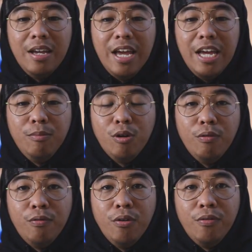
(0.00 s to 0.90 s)
Aim ko
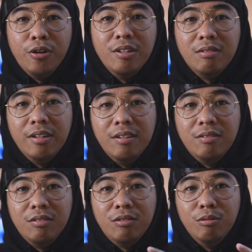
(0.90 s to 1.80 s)
for, for this lens
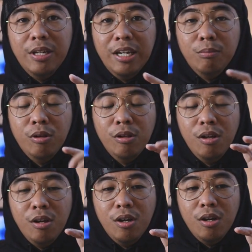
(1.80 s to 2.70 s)
is to be able
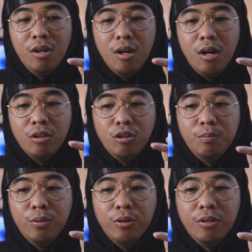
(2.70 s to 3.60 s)
uh, to
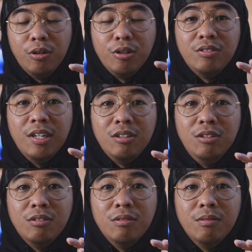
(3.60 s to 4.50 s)
put or set
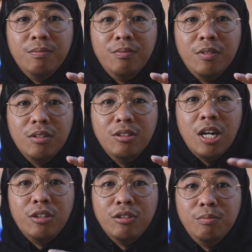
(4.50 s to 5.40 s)
yung
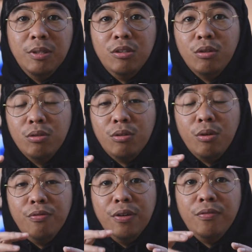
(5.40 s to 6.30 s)
shutter speed to, to
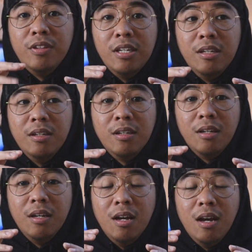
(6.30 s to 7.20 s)
50
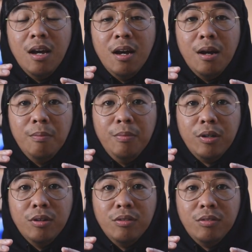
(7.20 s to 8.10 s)
uh,
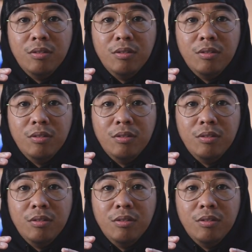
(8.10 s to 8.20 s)
because